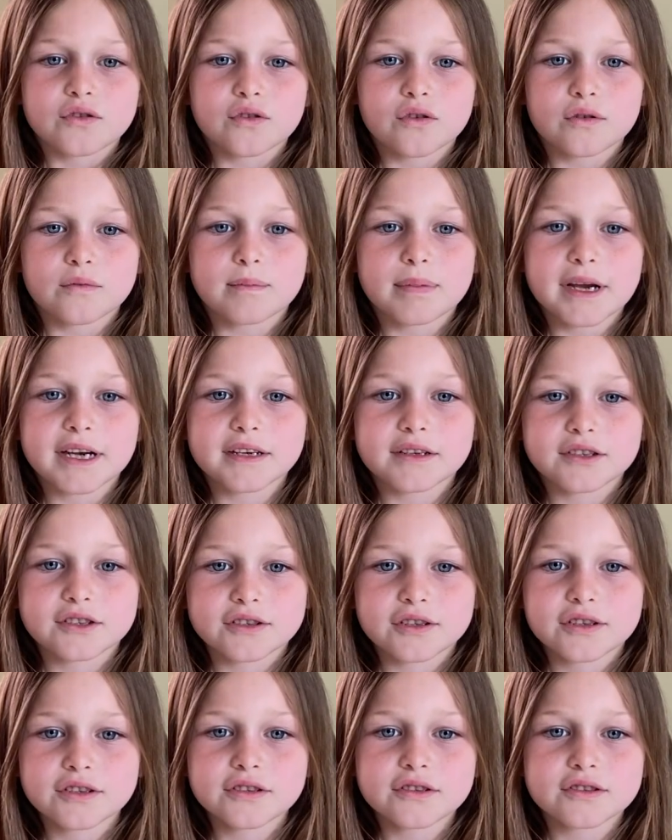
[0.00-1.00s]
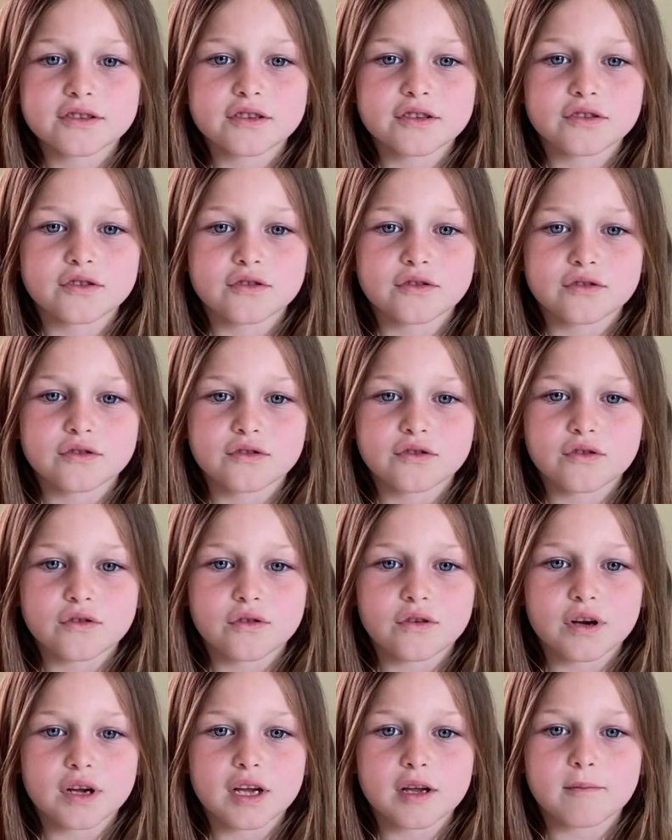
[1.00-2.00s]
your patience,
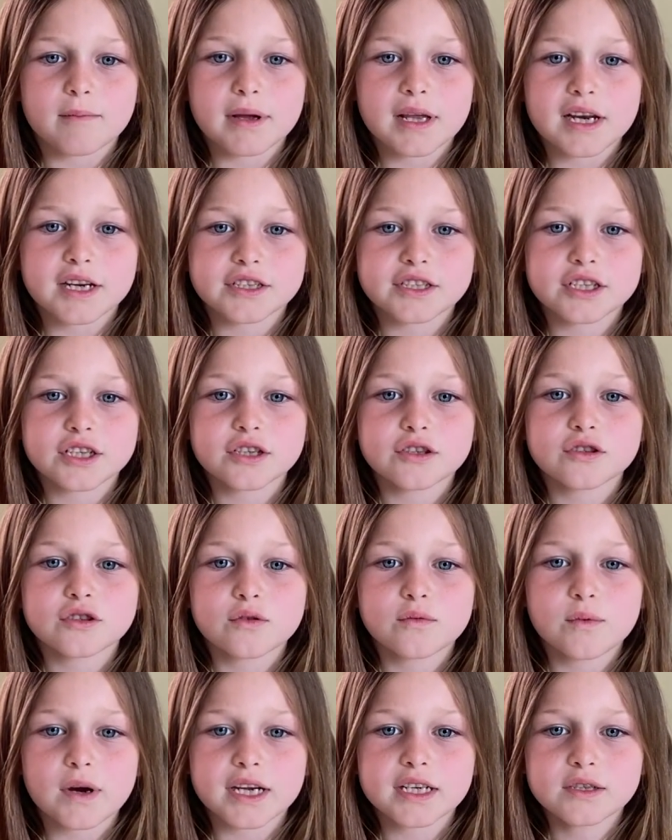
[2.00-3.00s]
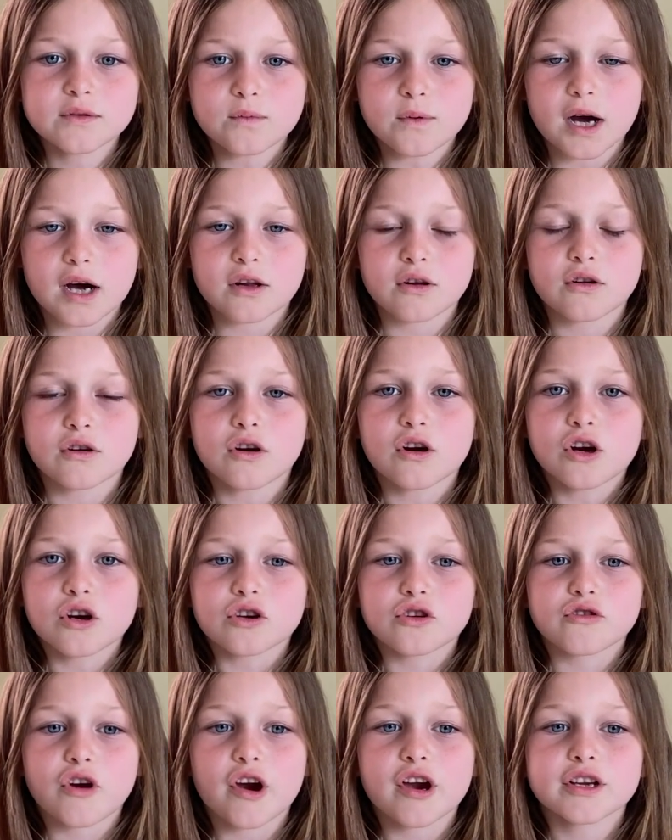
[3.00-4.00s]
your ability to wait well,
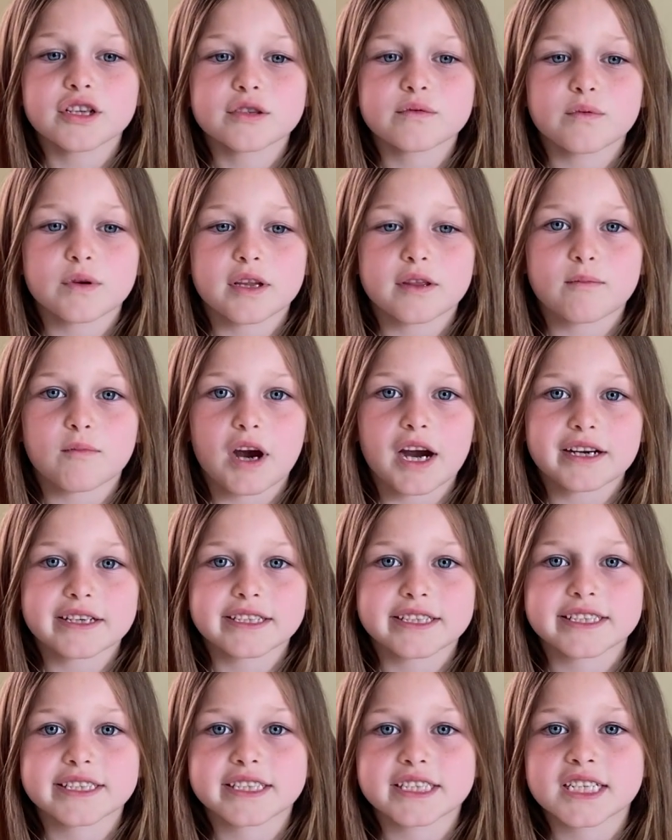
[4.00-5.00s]
grows with practice